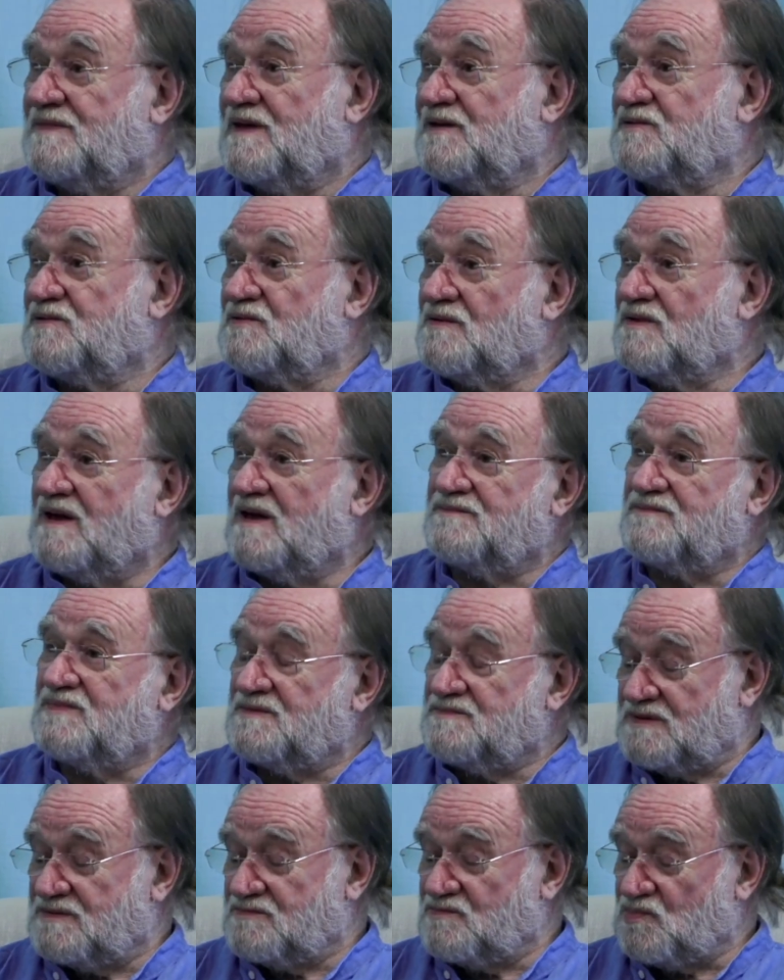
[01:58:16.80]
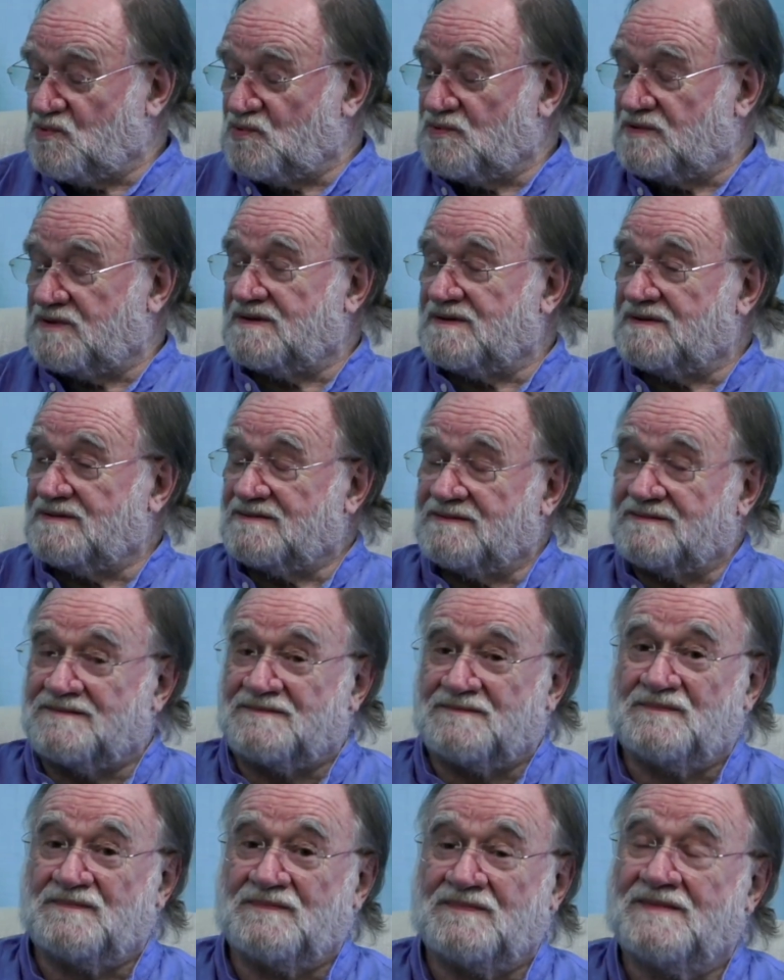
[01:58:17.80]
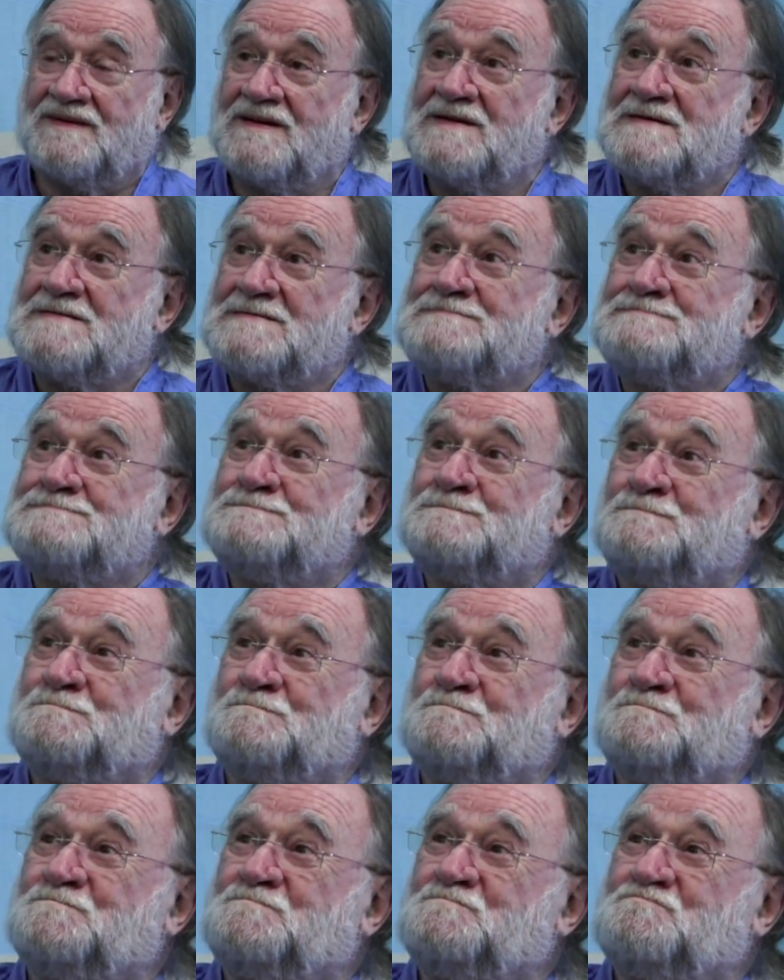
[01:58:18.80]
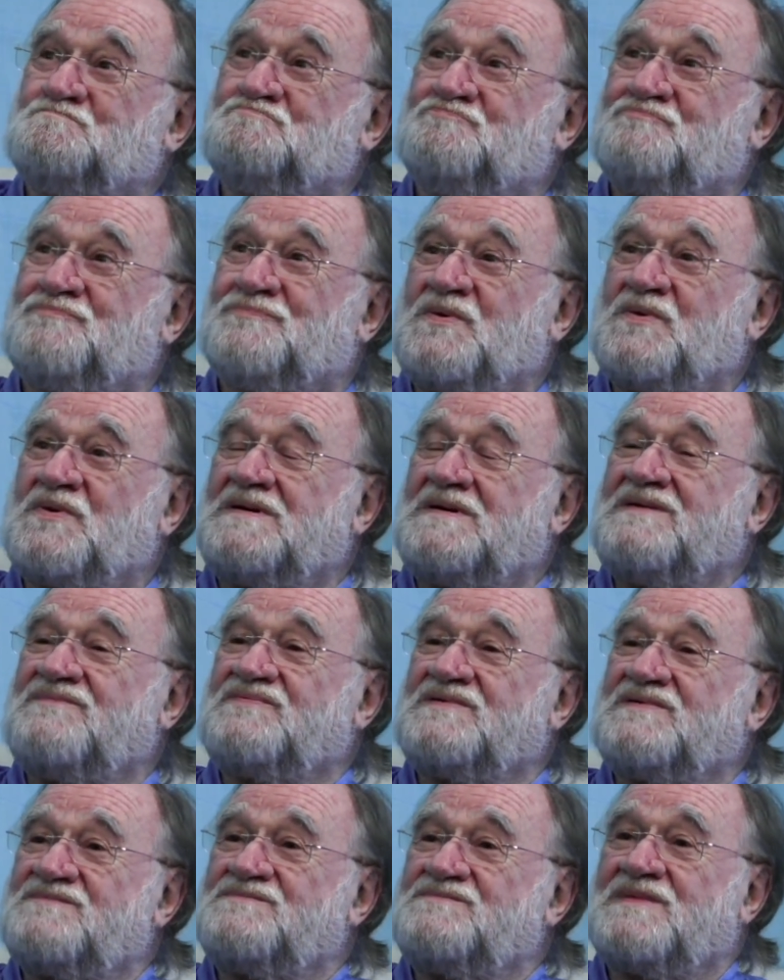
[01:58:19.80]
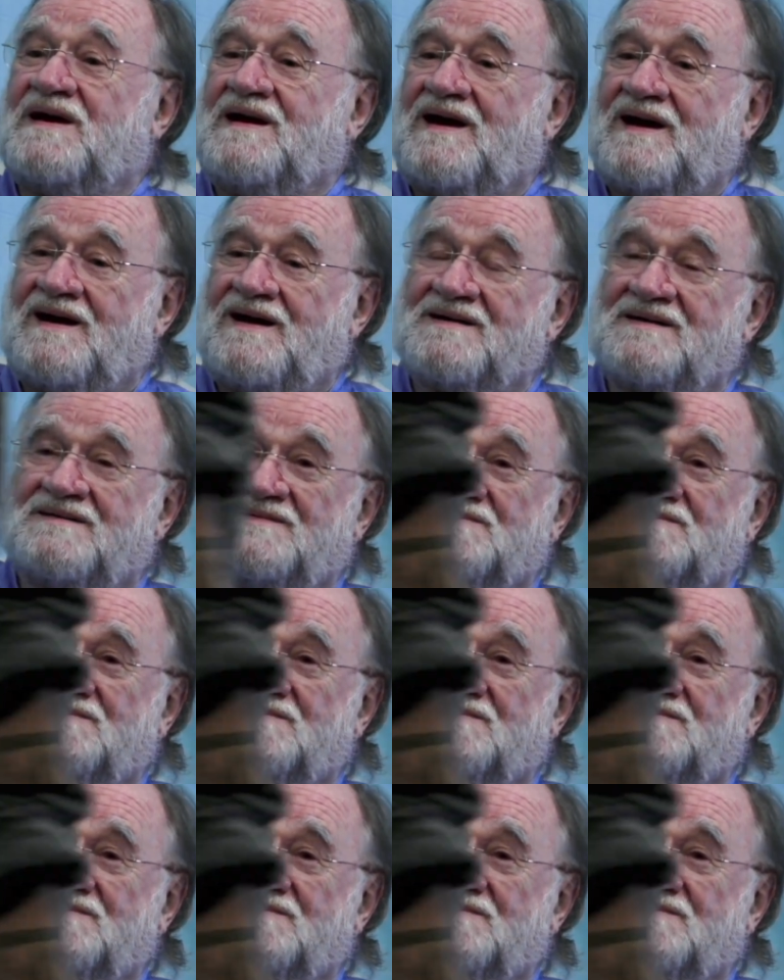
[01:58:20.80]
you'll like me a bit more, yeah? You can even give me a hug or